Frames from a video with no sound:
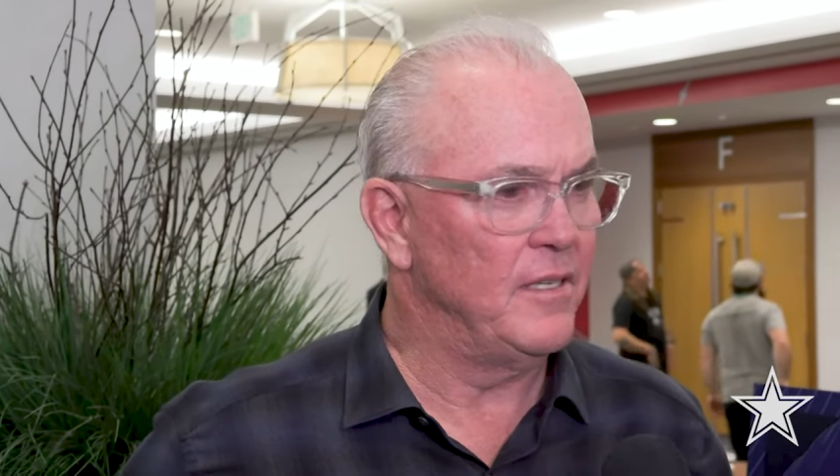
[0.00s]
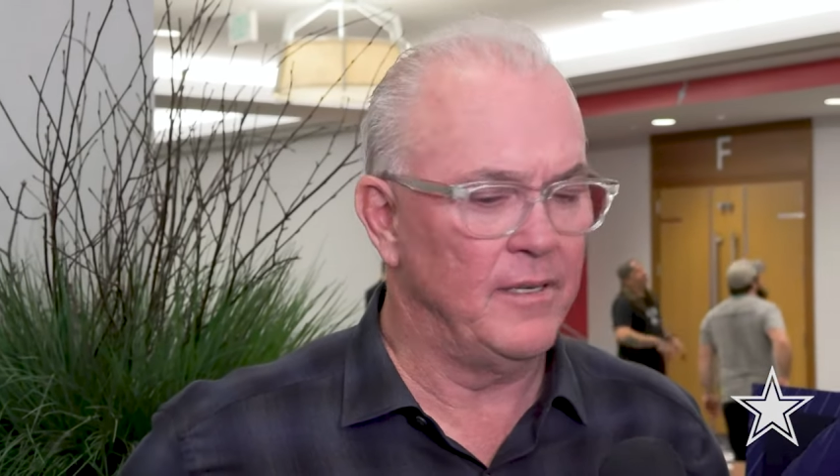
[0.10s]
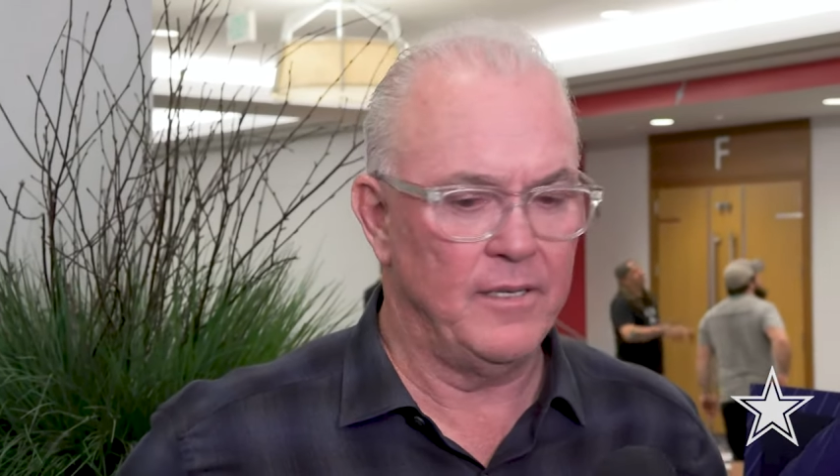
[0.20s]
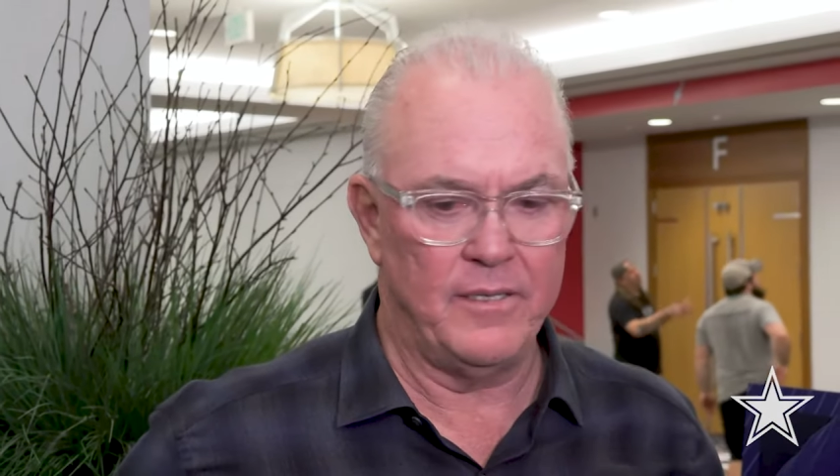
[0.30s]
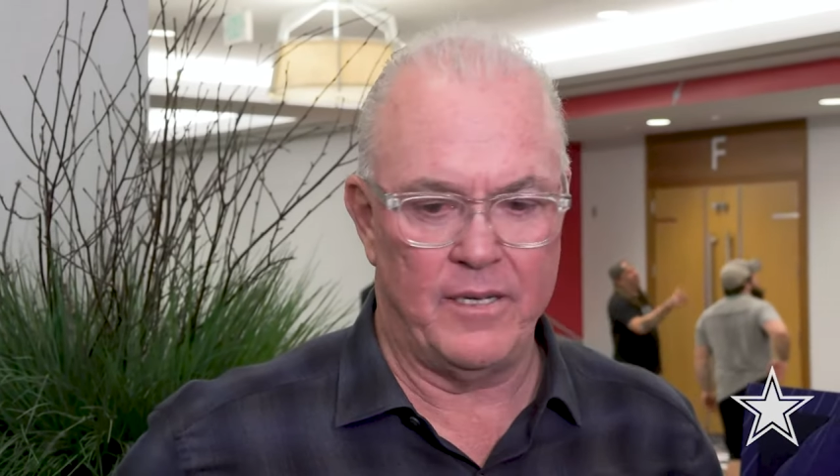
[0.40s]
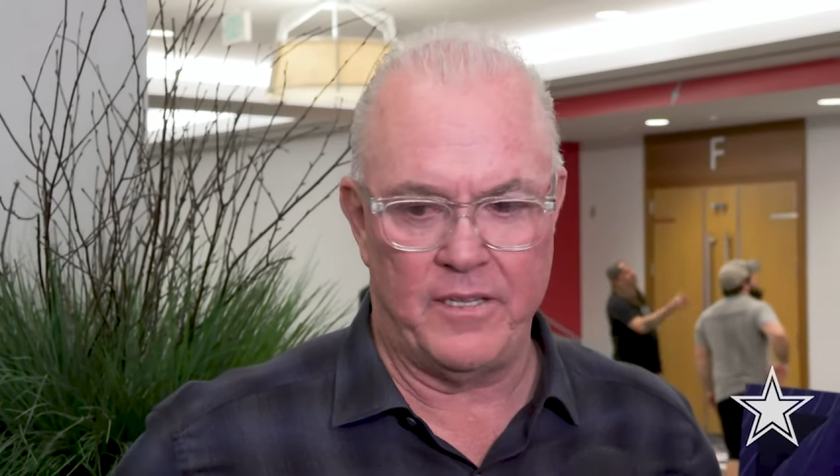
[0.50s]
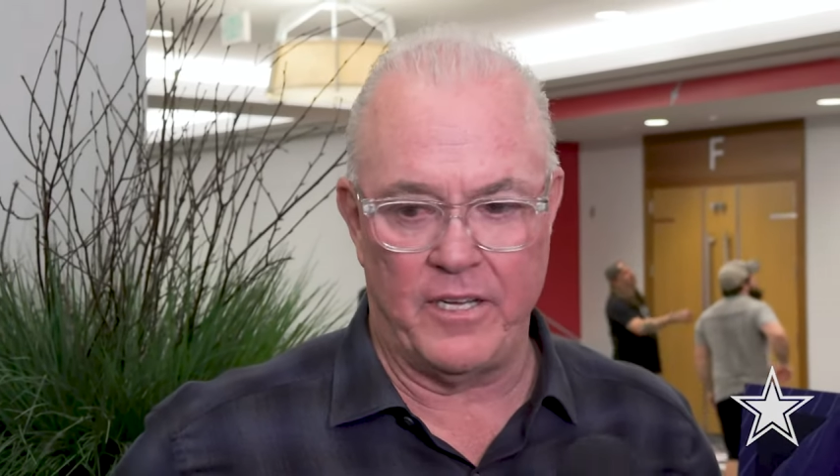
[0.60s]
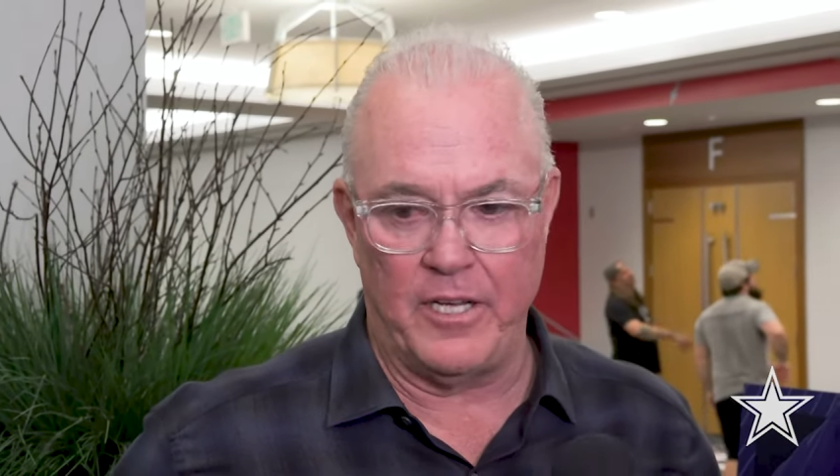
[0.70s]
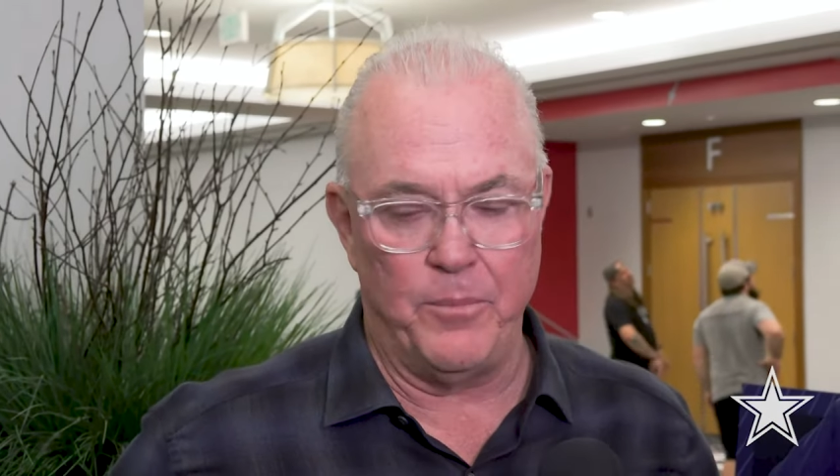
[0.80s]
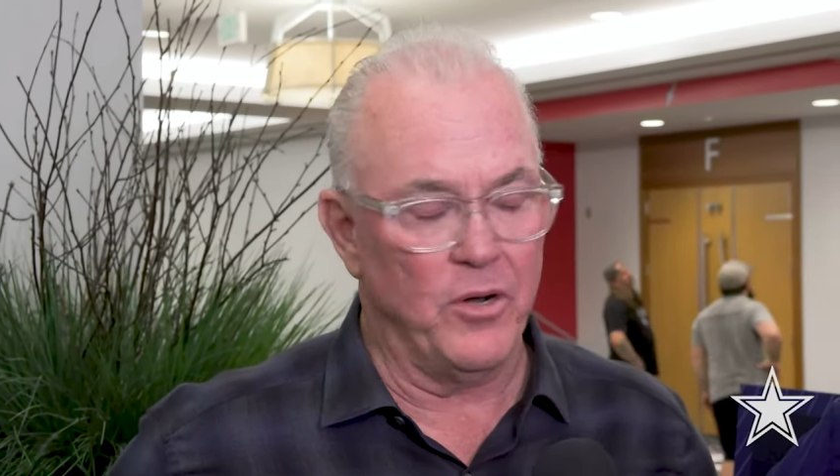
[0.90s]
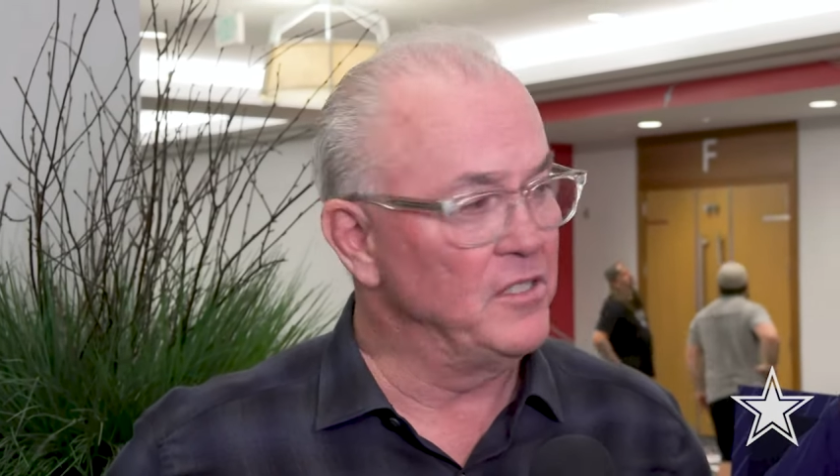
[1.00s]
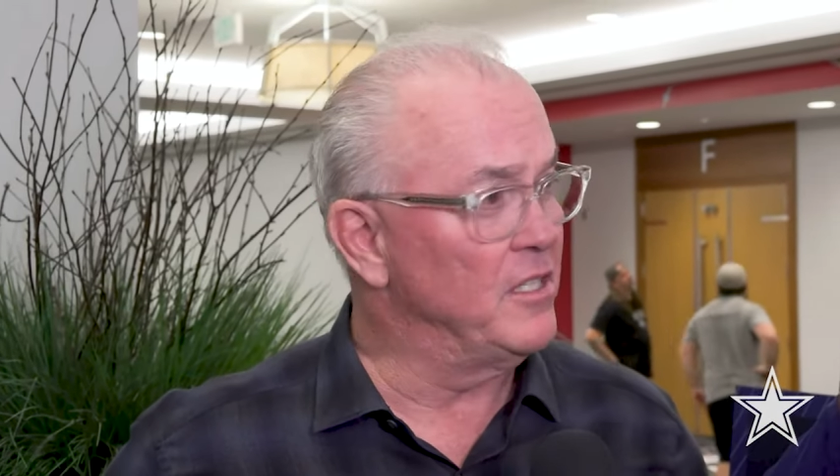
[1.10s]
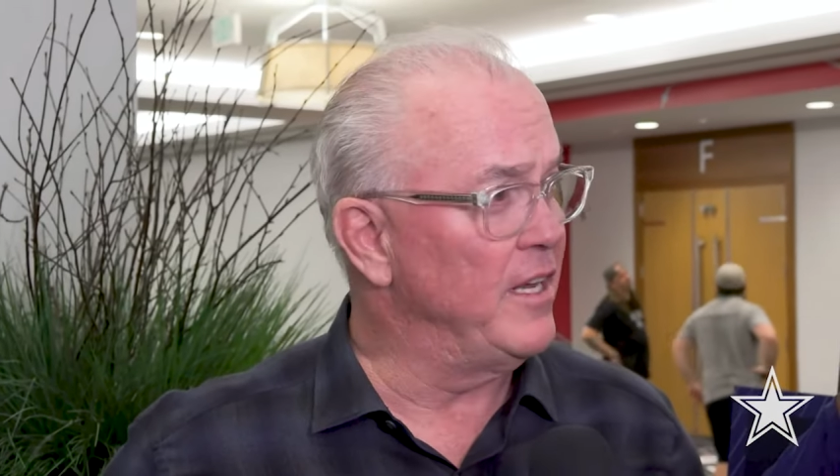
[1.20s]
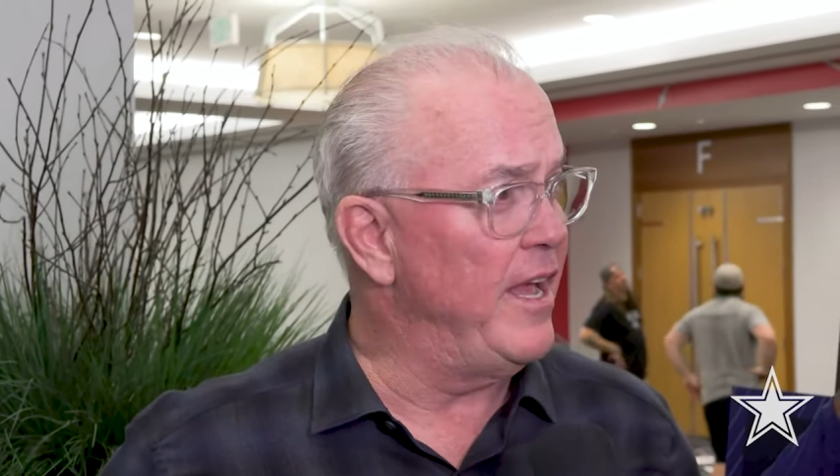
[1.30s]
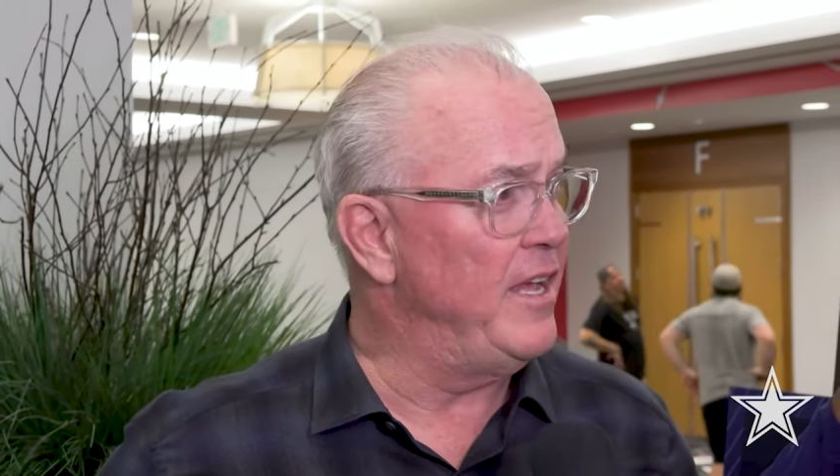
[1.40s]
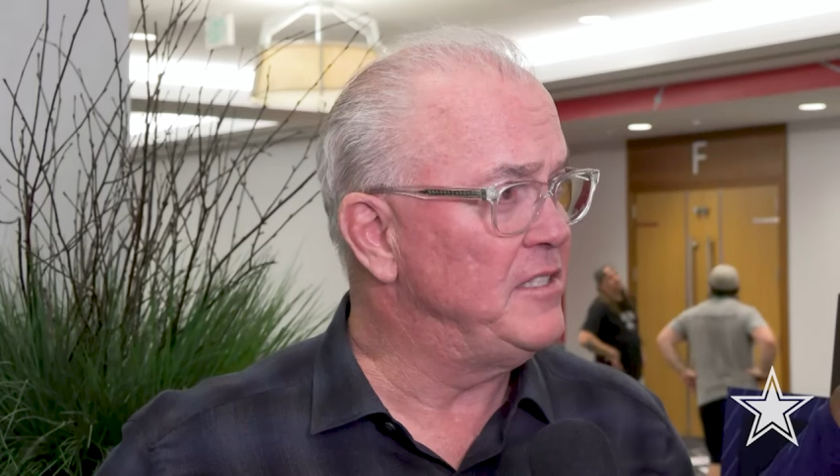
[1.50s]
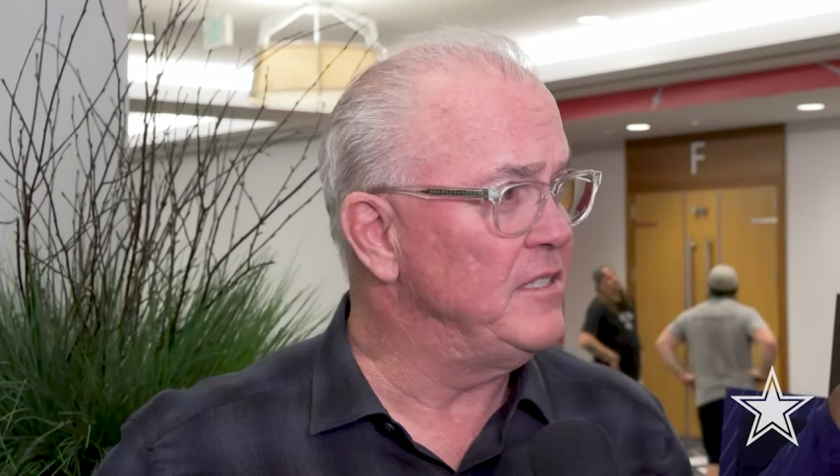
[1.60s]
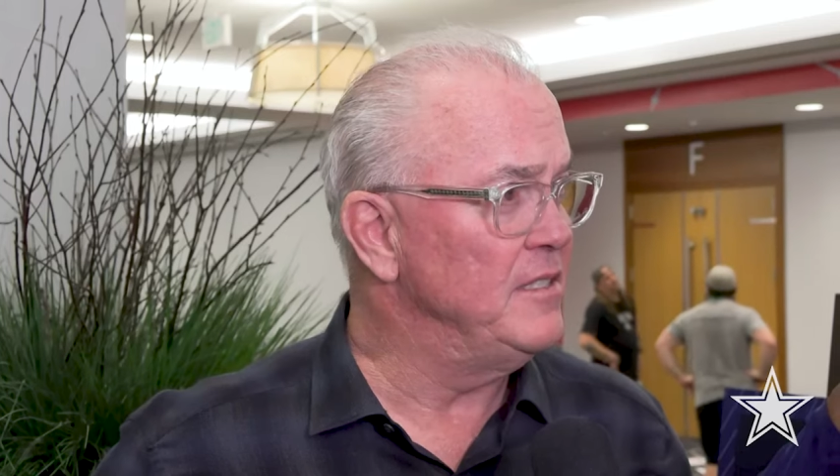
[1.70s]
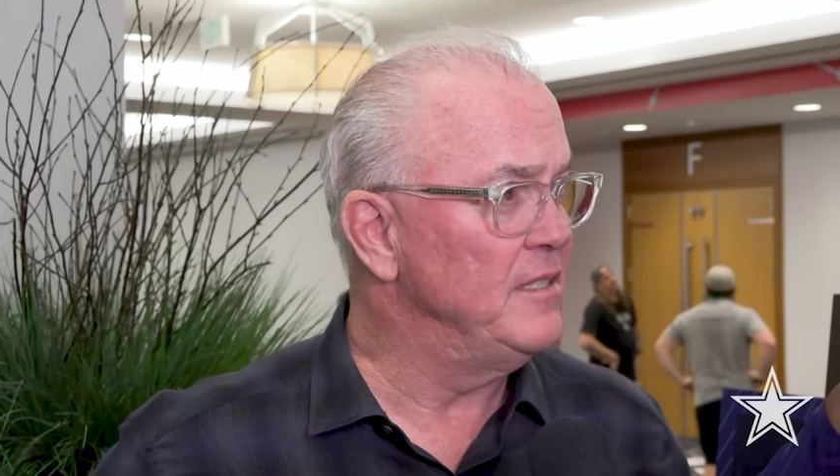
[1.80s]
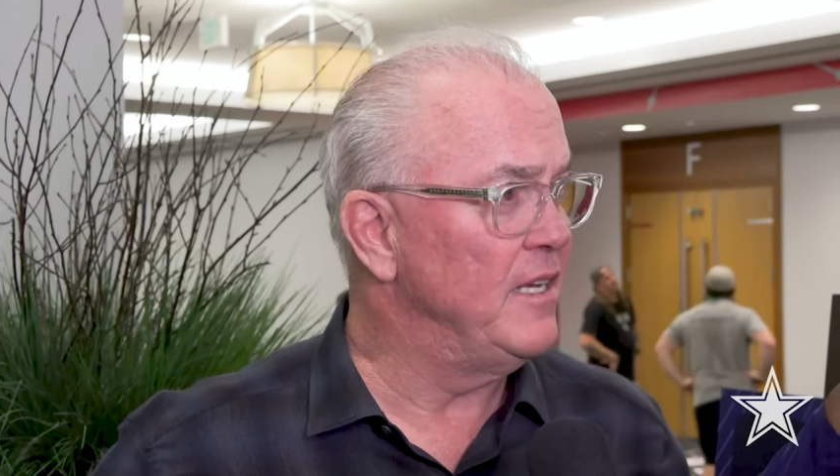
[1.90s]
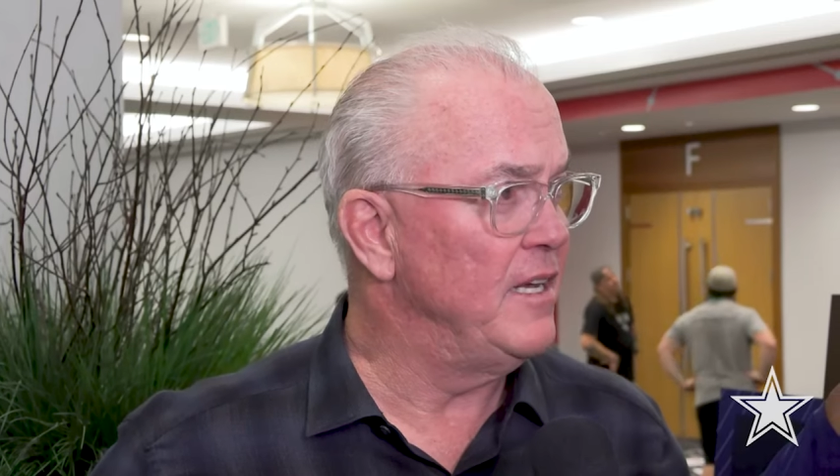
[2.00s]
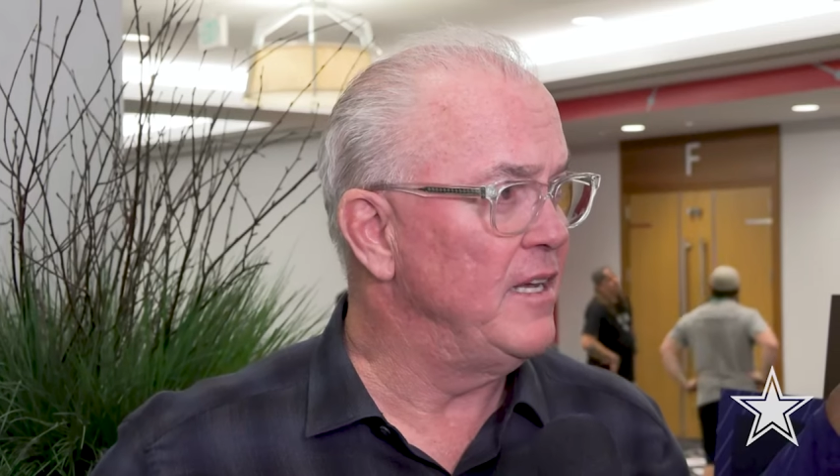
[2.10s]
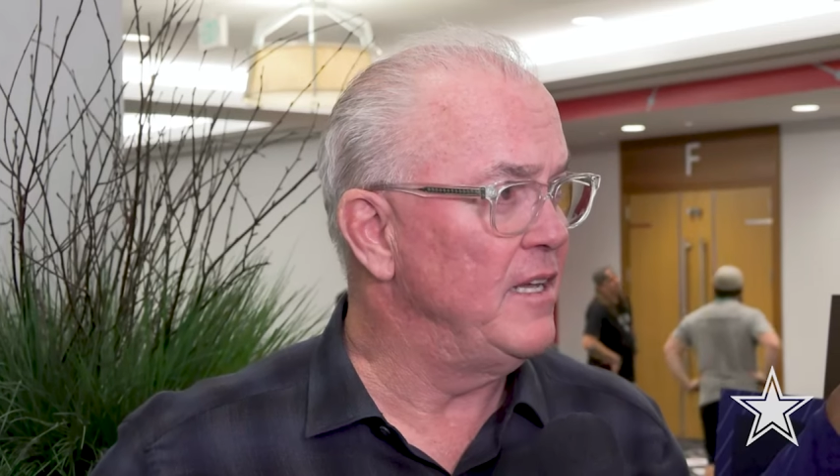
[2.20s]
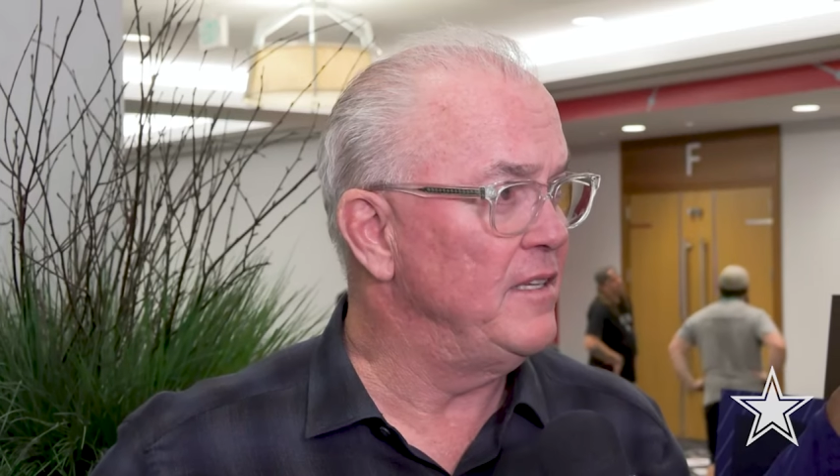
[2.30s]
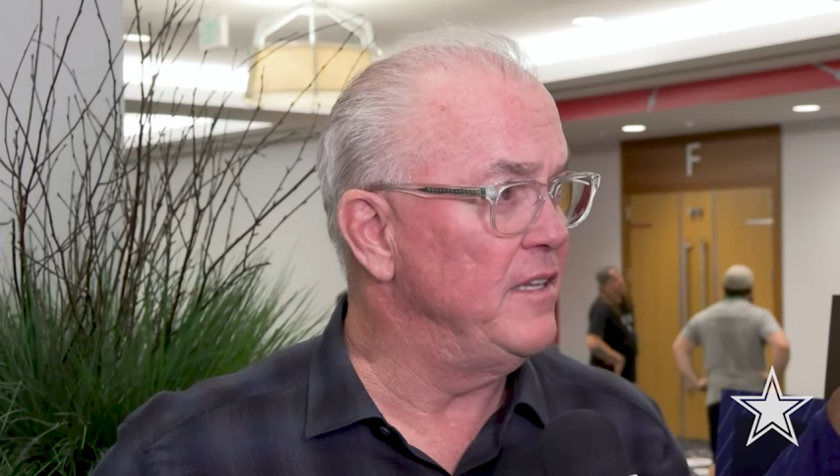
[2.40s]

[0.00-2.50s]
Uh, I think he brings an edge uh,